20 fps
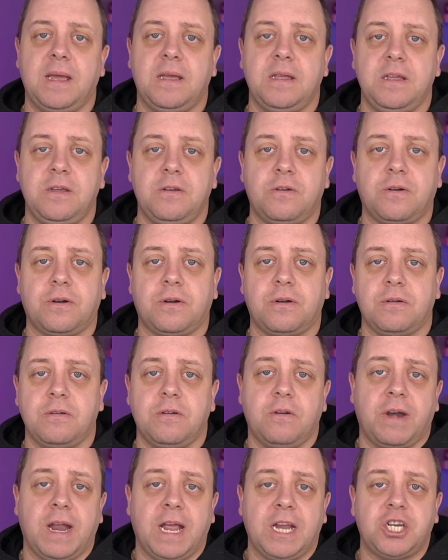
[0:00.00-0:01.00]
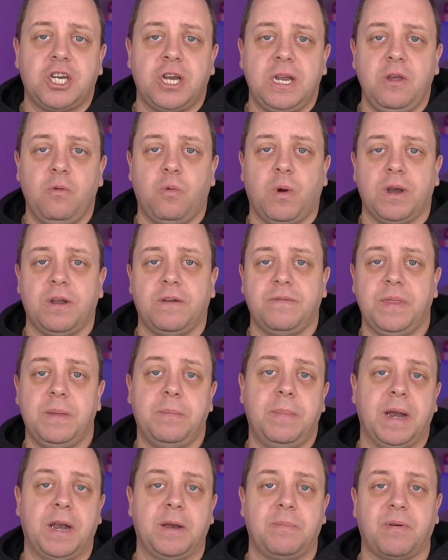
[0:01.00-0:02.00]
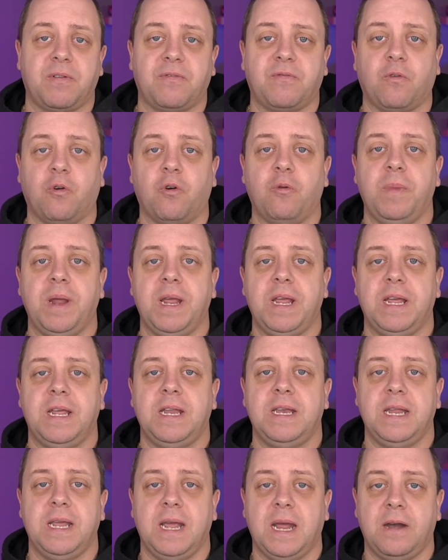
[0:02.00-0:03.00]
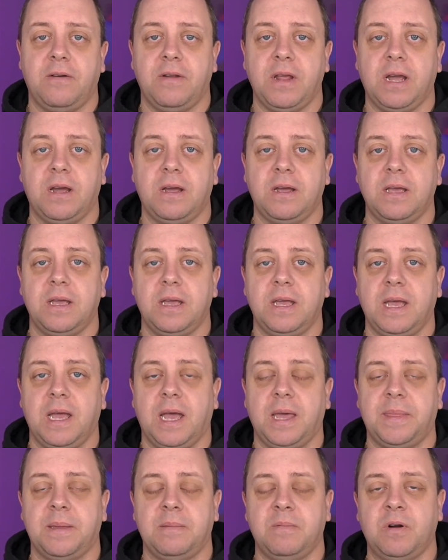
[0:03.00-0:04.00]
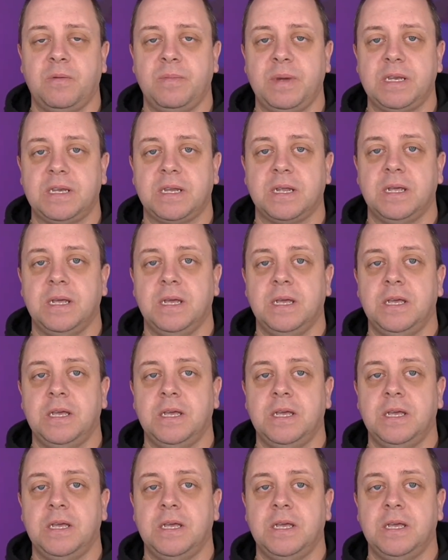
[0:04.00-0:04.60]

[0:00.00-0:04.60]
you're you're actually one of the better performing in the area at the moment.